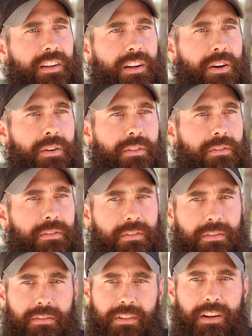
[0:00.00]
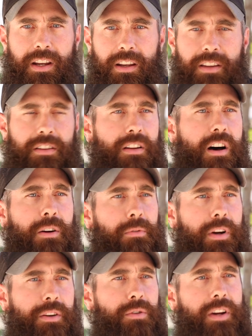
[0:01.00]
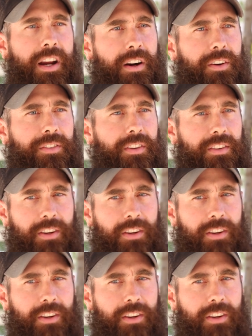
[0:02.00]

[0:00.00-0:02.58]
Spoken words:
you know, in the long run. Who cares?